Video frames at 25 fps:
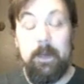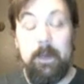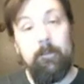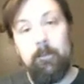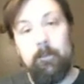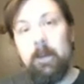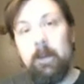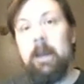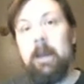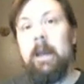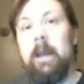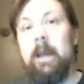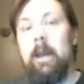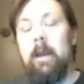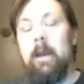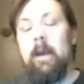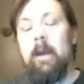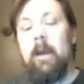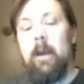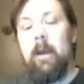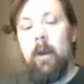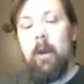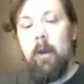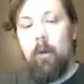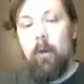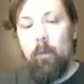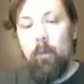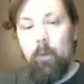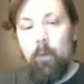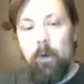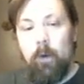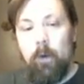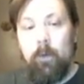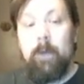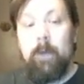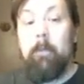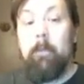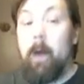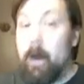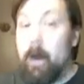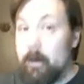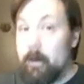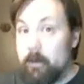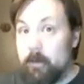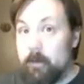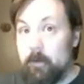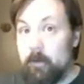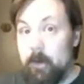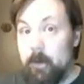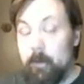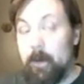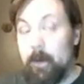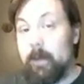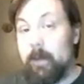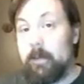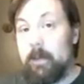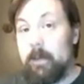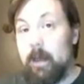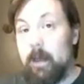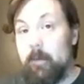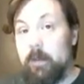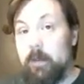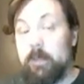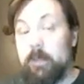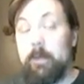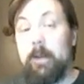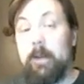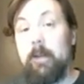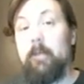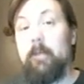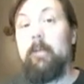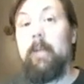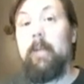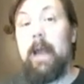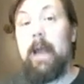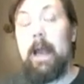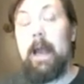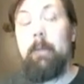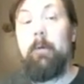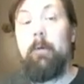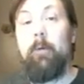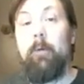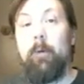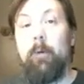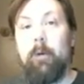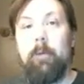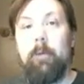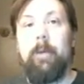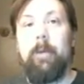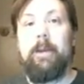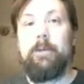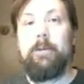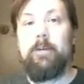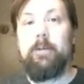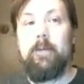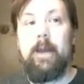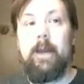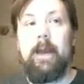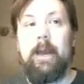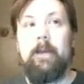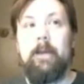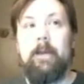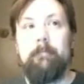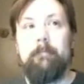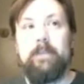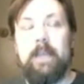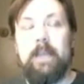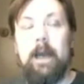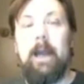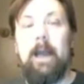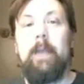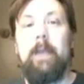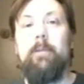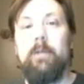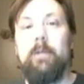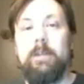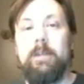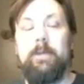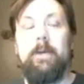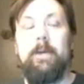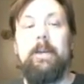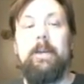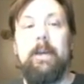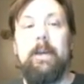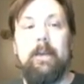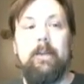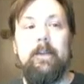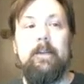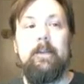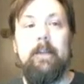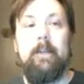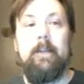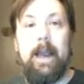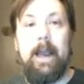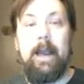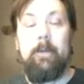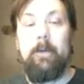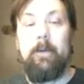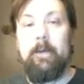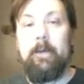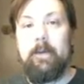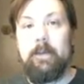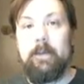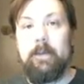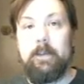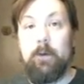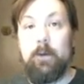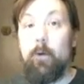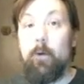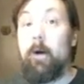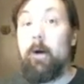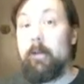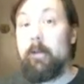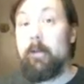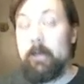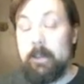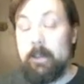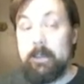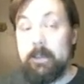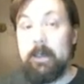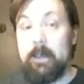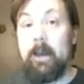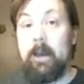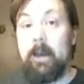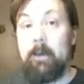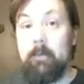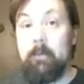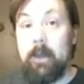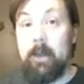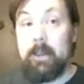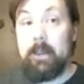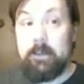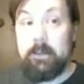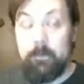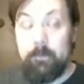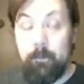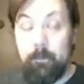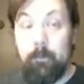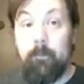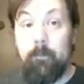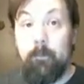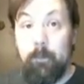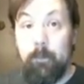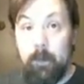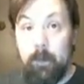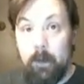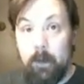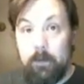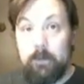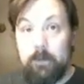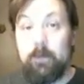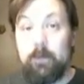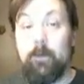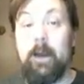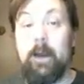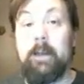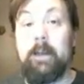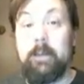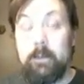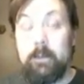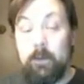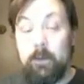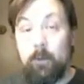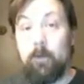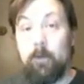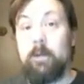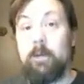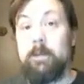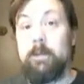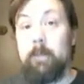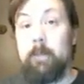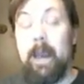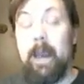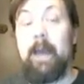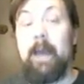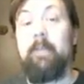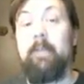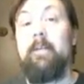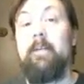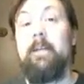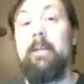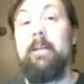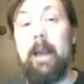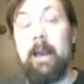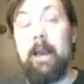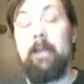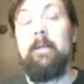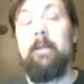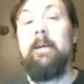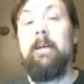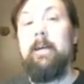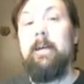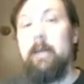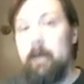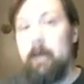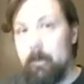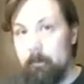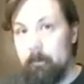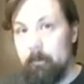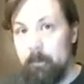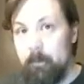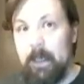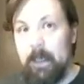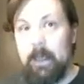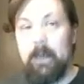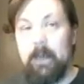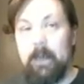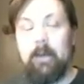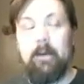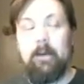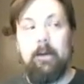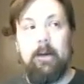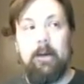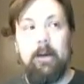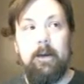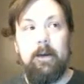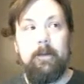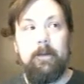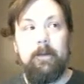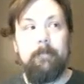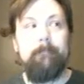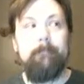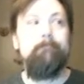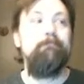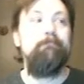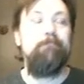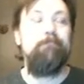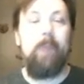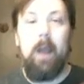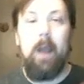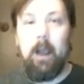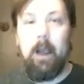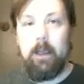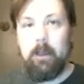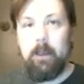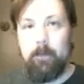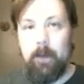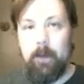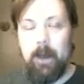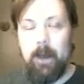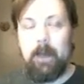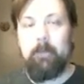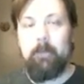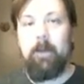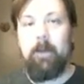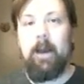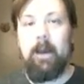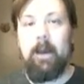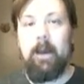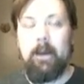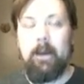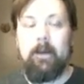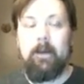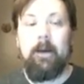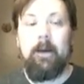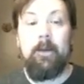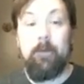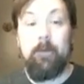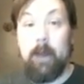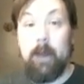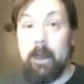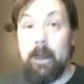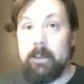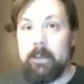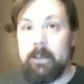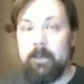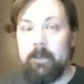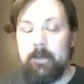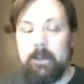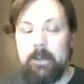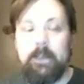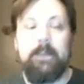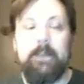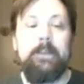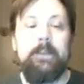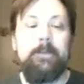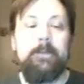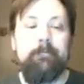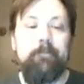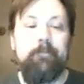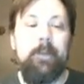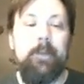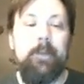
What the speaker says: And we monitor the amount of time you spend in the lab, and we want to make sure that time you're spending in the lab is quality time that's directed towards math and not being occupied by other activities.